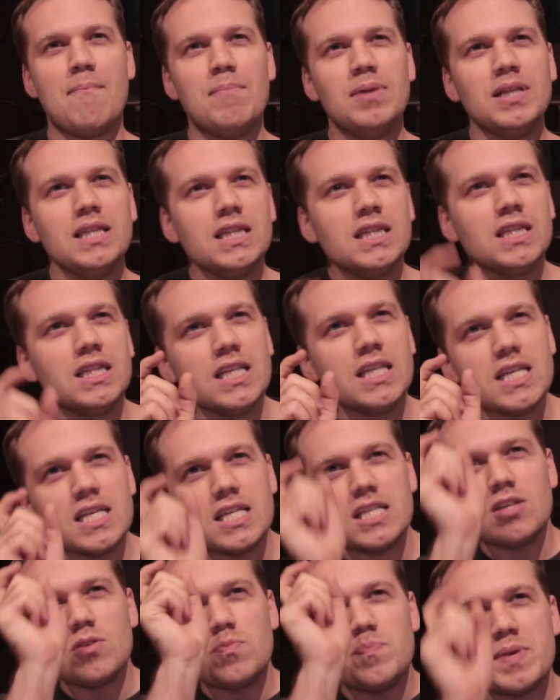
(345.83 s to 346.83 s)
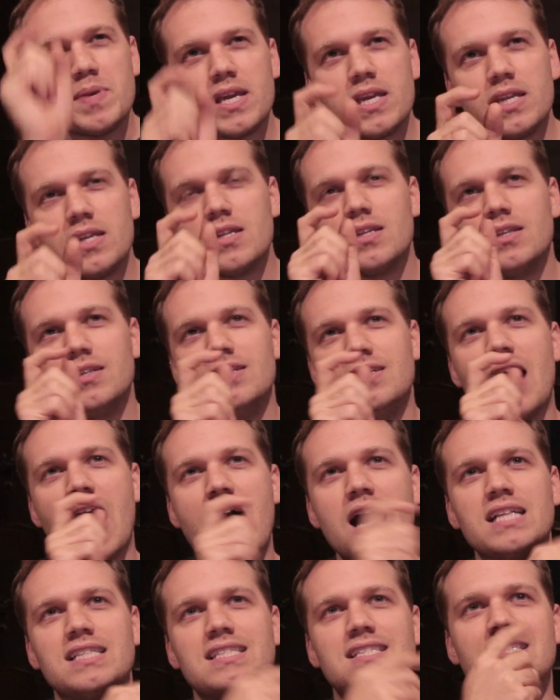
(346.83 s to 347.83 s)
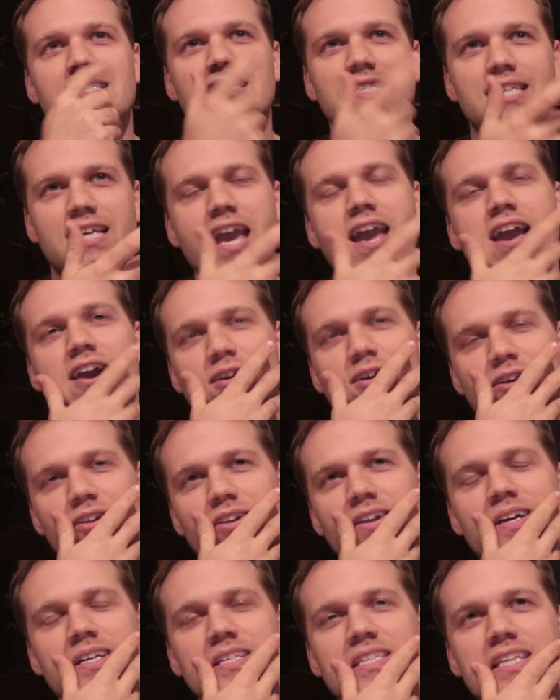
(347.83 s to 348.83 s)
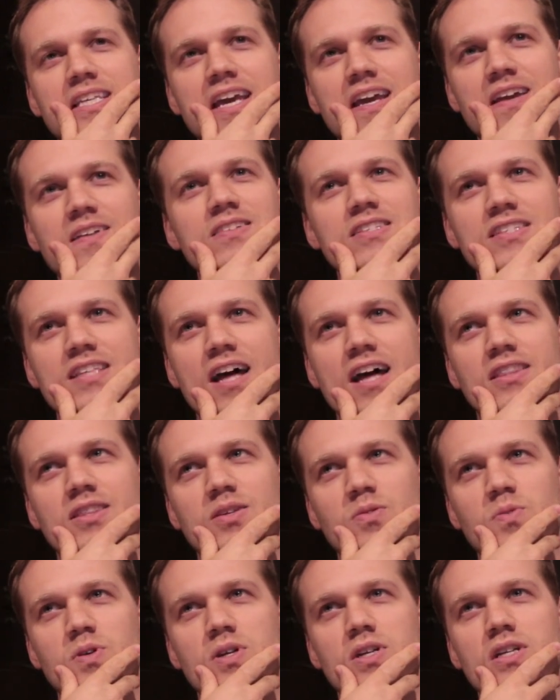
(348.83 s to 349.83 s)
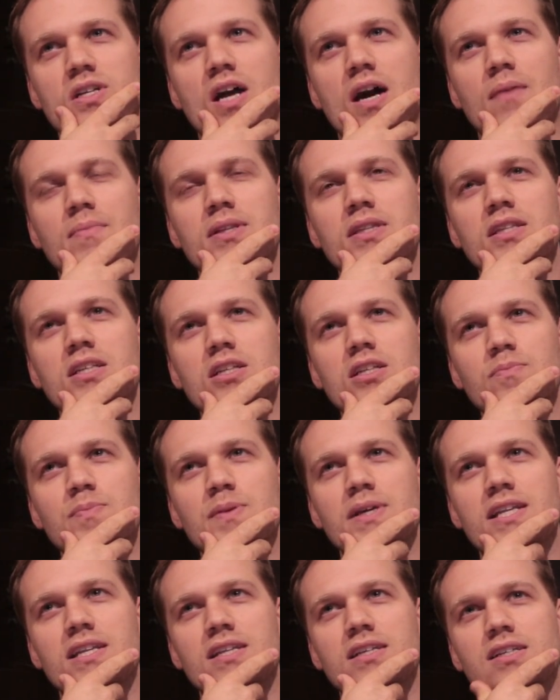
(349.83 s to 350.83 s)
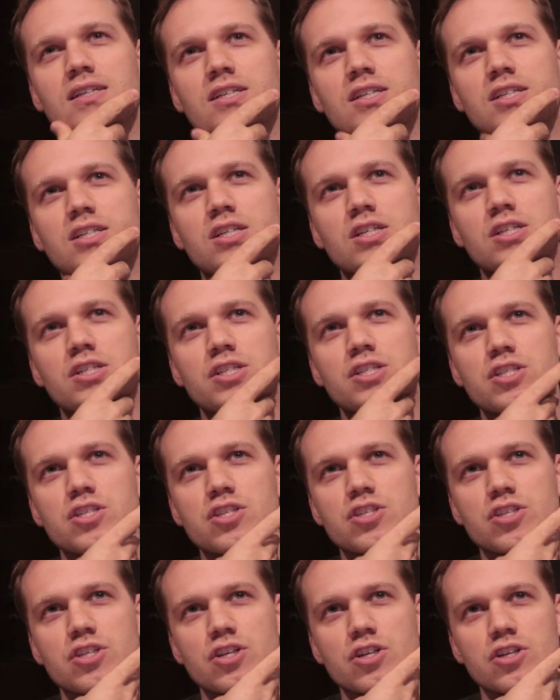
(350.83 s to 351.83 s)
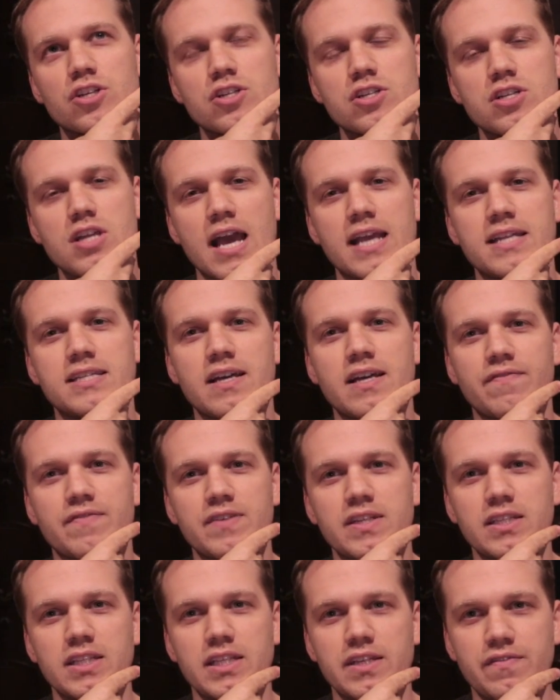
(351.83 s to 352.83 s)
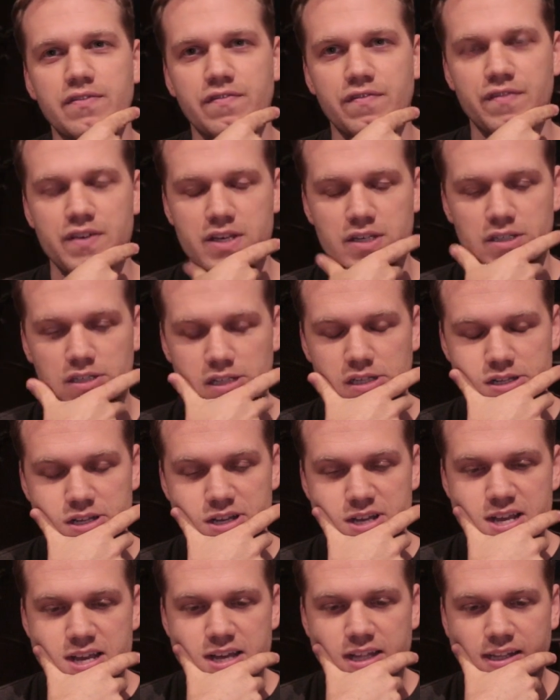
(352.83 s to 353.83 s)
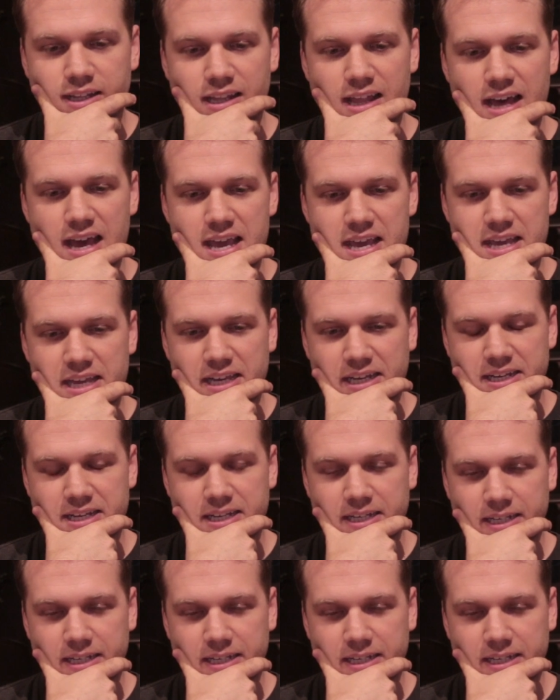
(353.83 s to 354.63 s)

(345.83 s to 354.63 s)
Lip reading: a little bit, not scared. Scared's not the word. I'm a little bit concerned. I definitely feel like